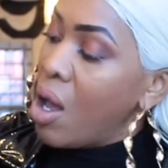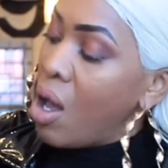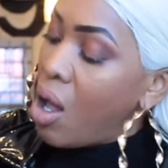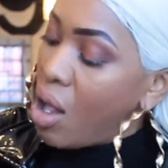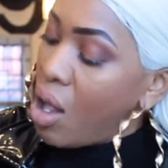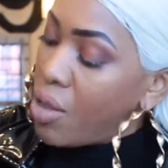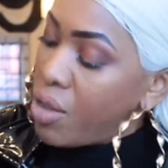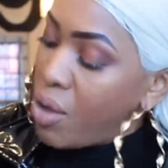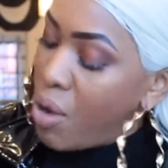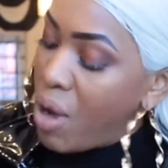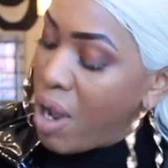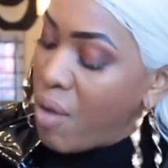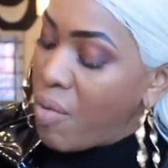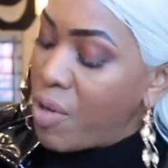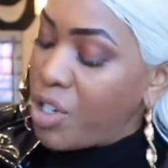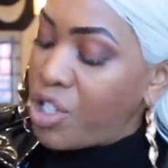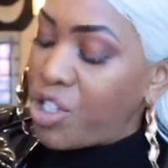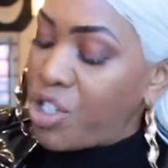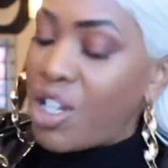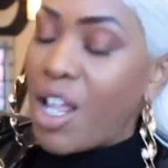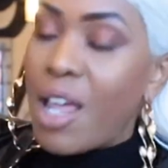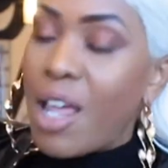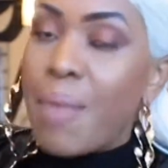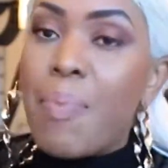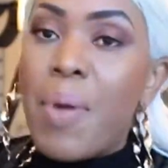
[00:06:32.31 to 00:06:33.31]
although I
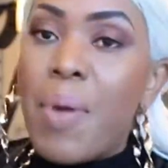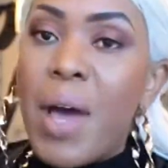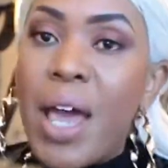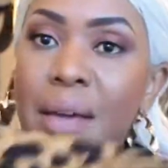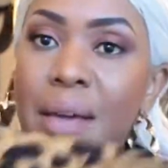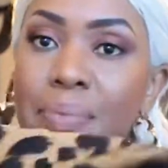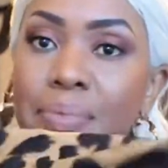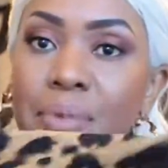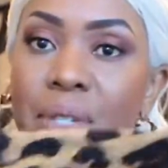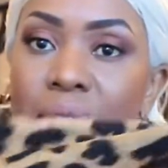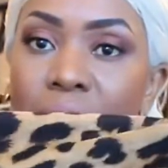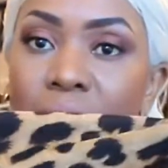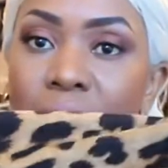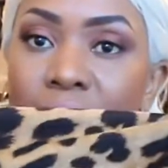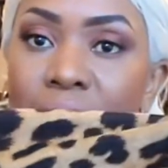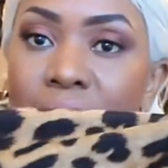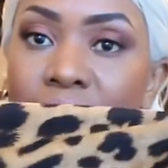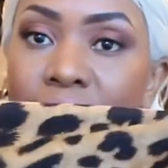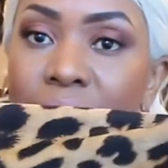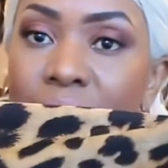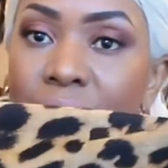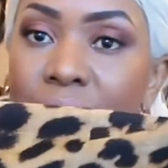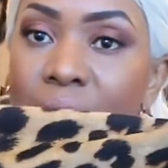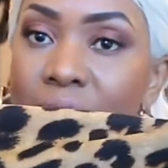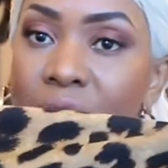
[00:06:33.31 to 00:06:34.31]
wish they piped the
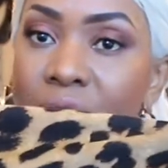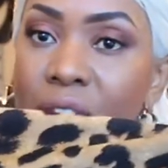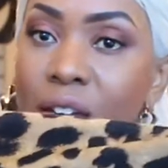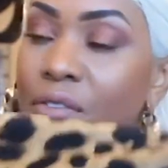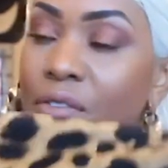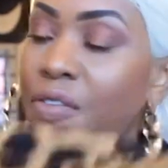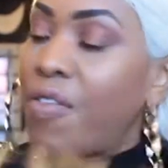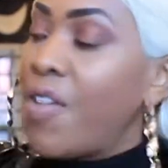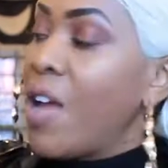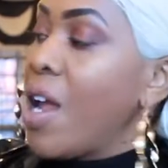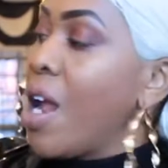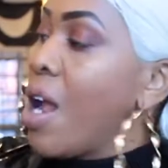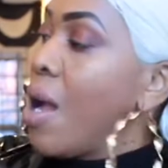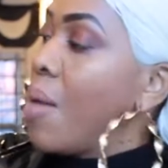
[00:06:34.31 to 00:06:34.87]
sleeve,